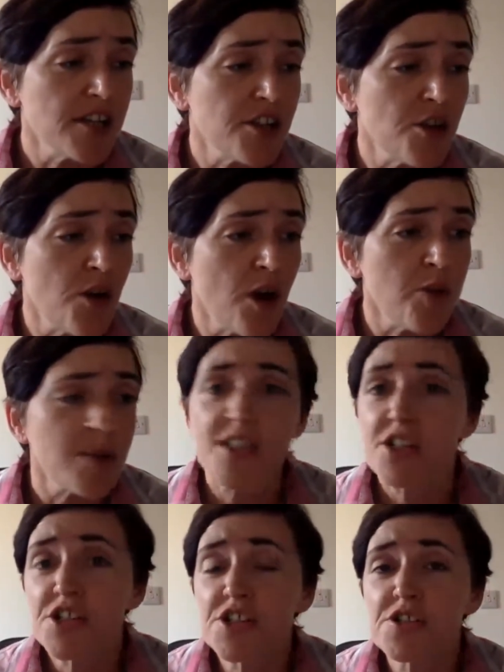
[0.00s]
So
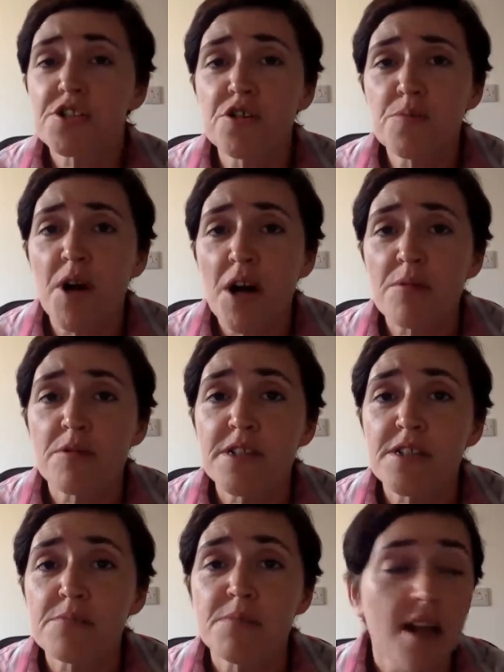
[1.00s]
opposition to
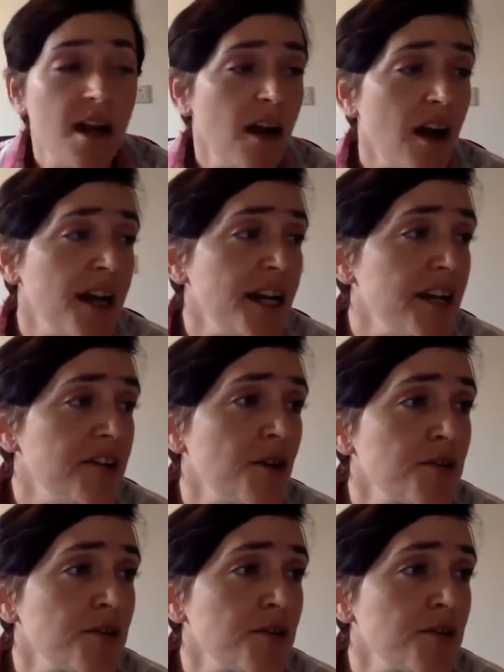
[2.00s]
barbarism, i.e.